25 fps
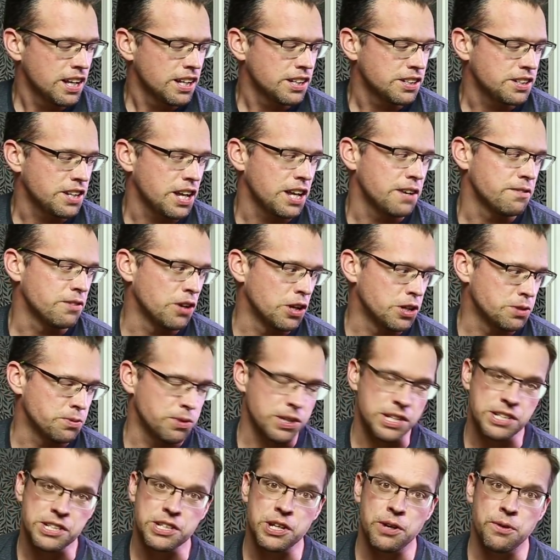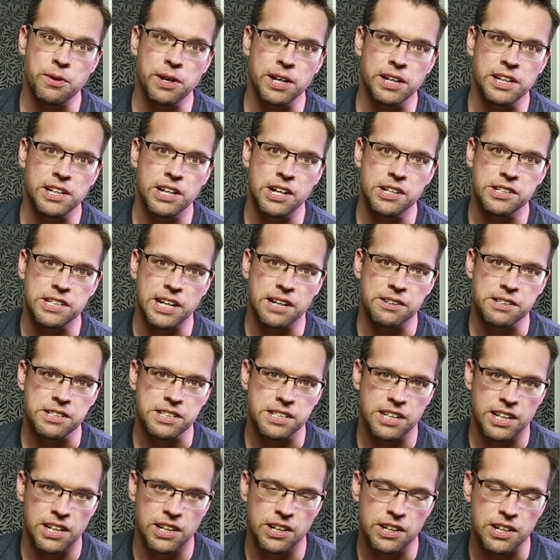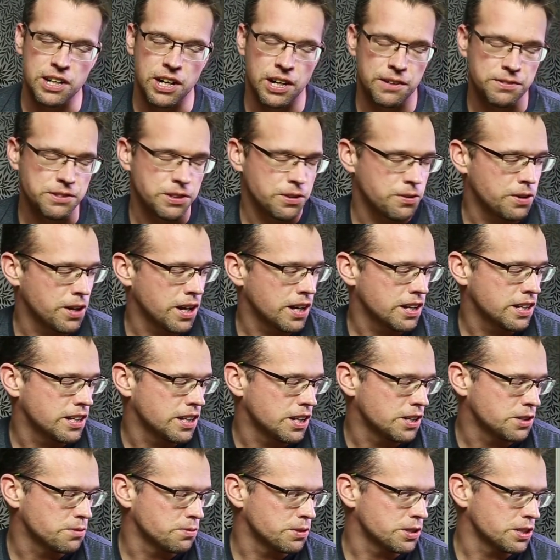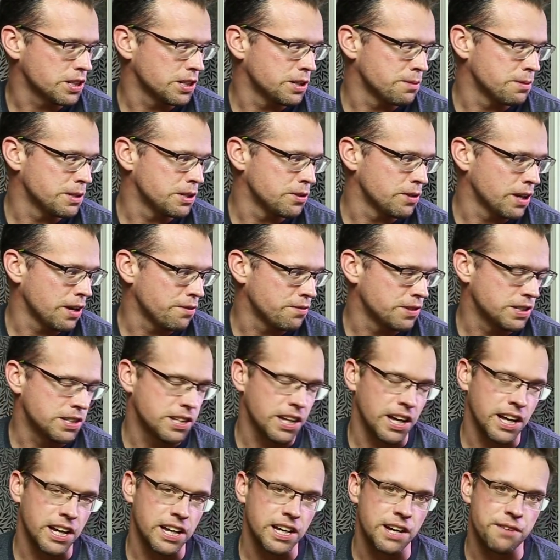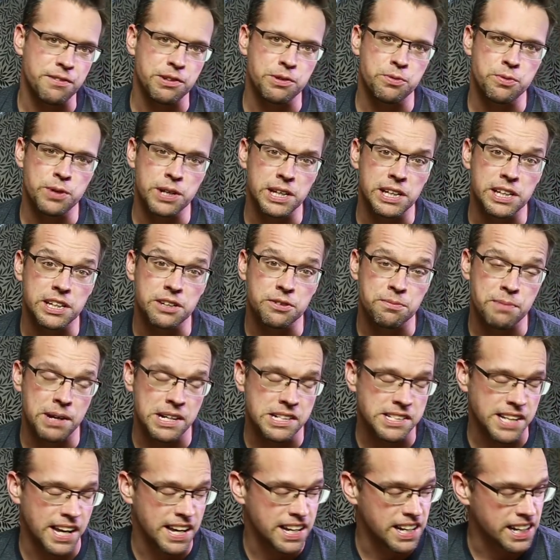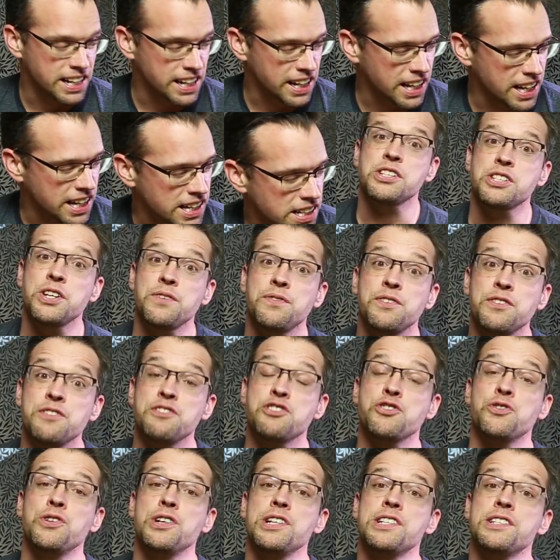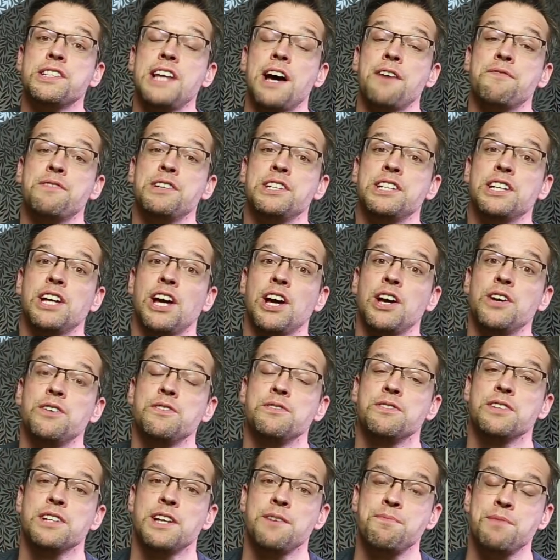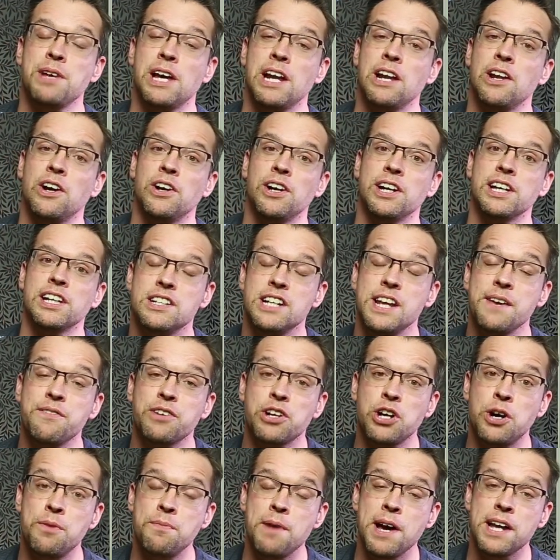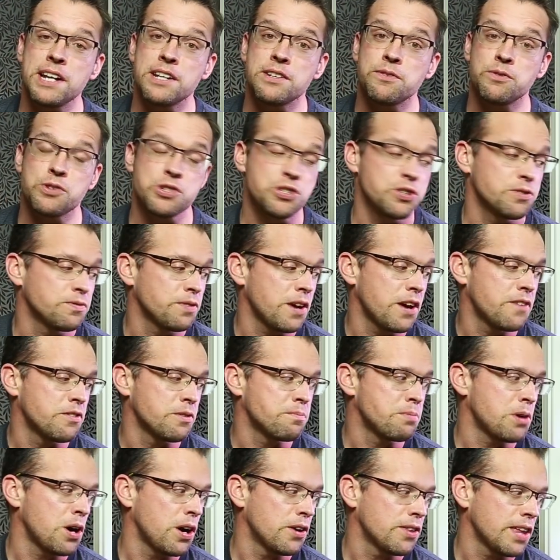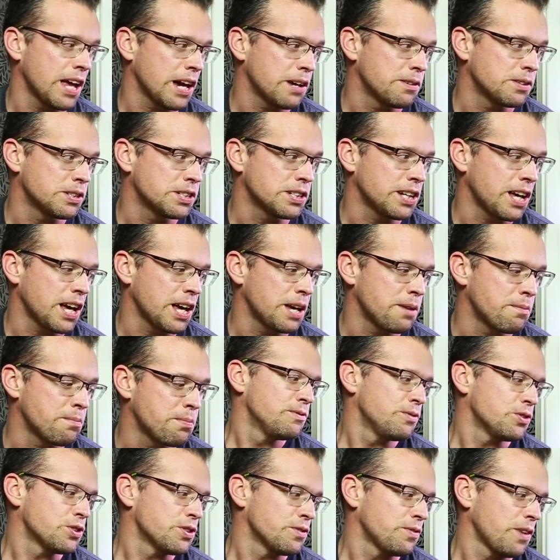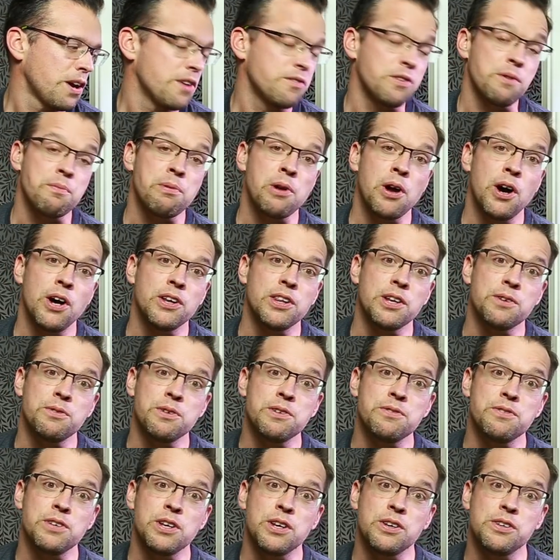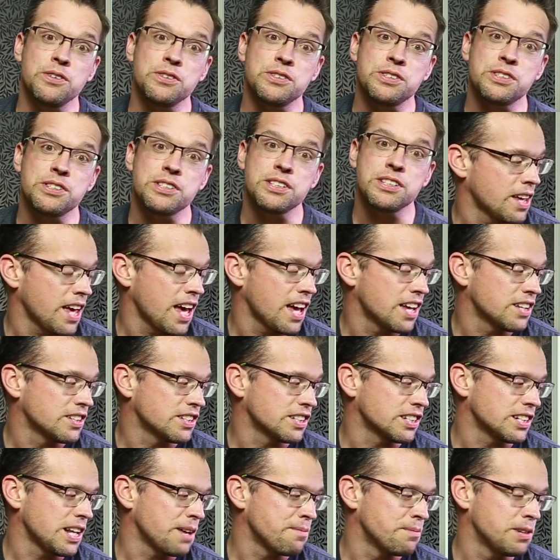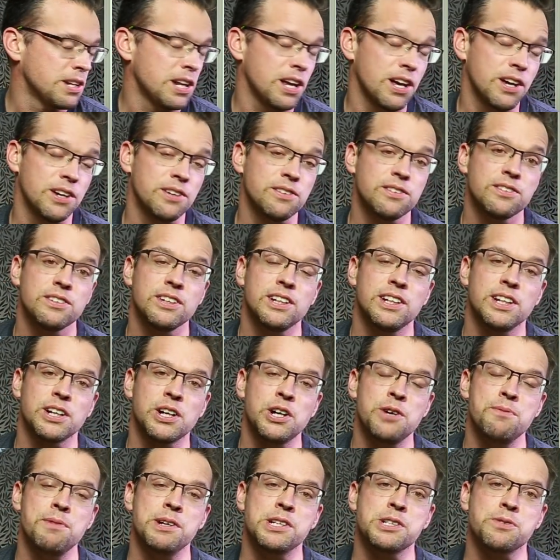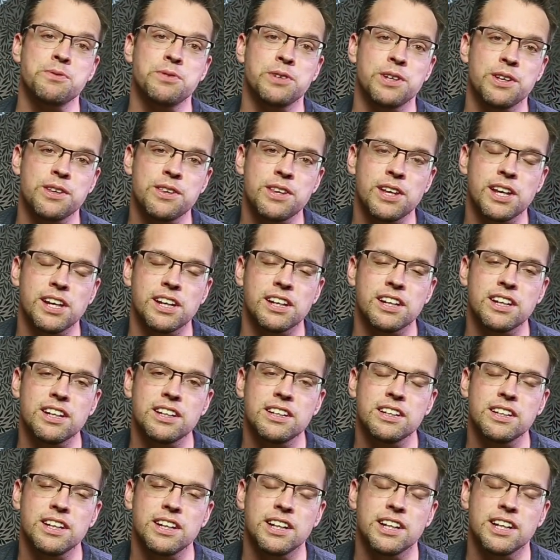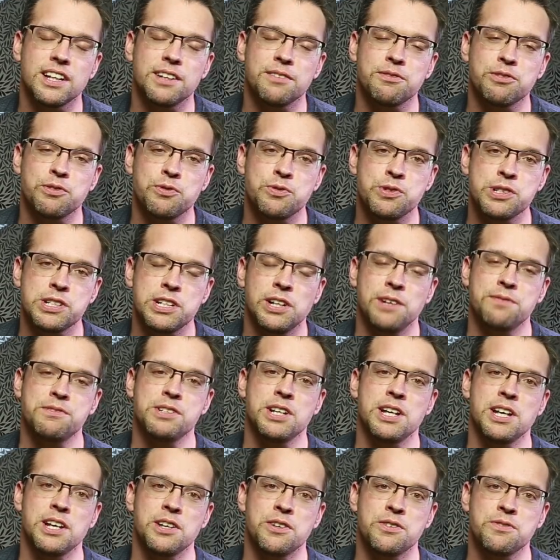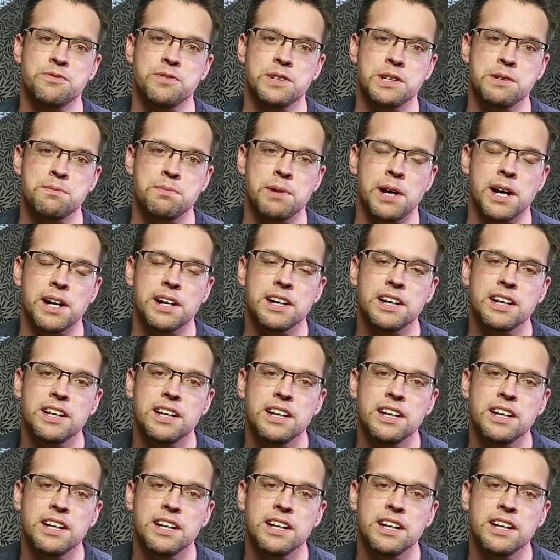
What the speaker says: Steve knows what he's doing, he knows how to look after it, he knows what he's going to be doing every day, every week, maintaining it. So if you enjoyed that video, give me a like, leave a comment. What's your favourite part of the aquascape? What's your favourite plant that we've used? Yeah, just let me know in the comments what you think. Always love to hear your feedback.